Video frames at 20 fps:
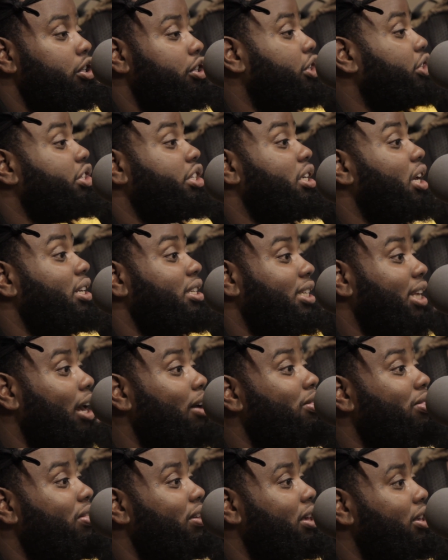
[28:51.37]
Your son's
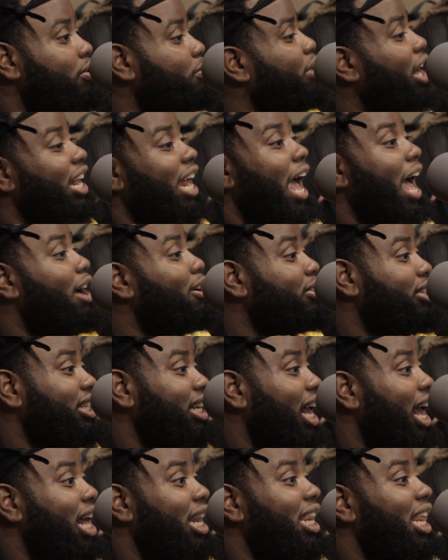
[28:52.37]
healthy. You got a house
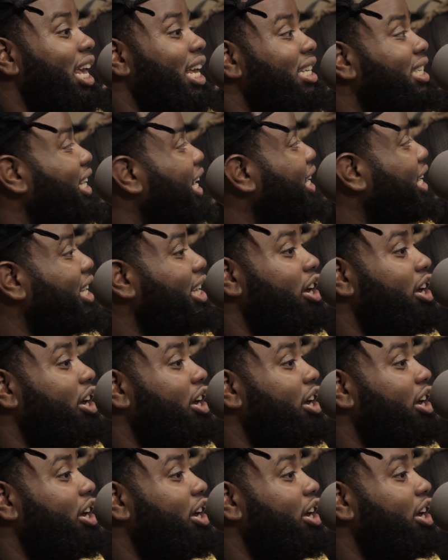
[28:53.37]
in L.A. taking